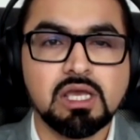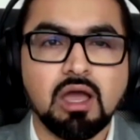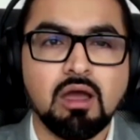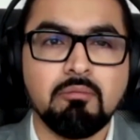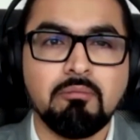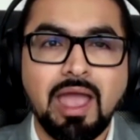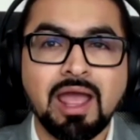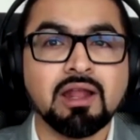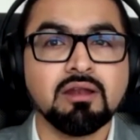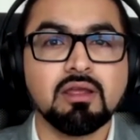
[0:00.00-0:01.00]

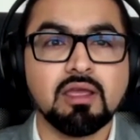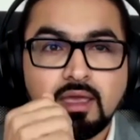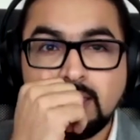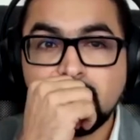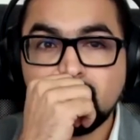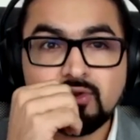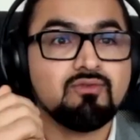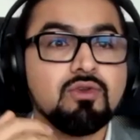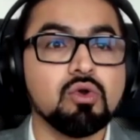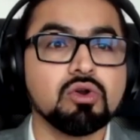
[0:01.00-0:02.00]
And even if
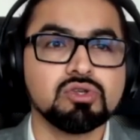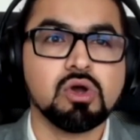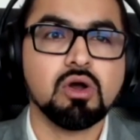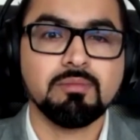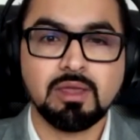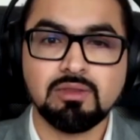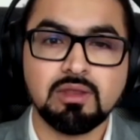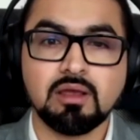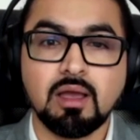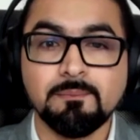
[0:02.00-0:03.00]
your job within
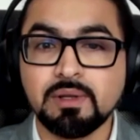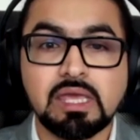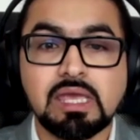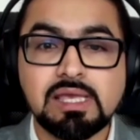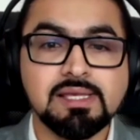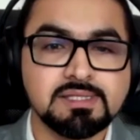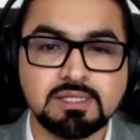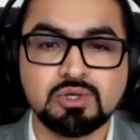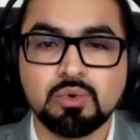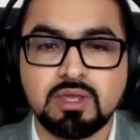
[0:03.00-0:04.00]
a company
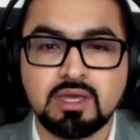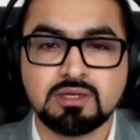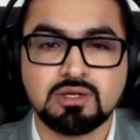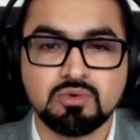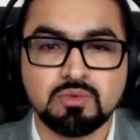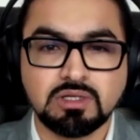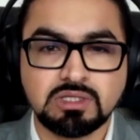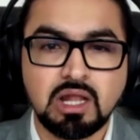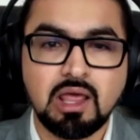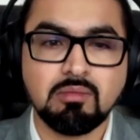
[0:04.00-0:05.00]
isn't oriented towards
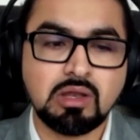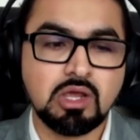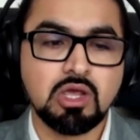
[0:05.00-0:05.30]
climate,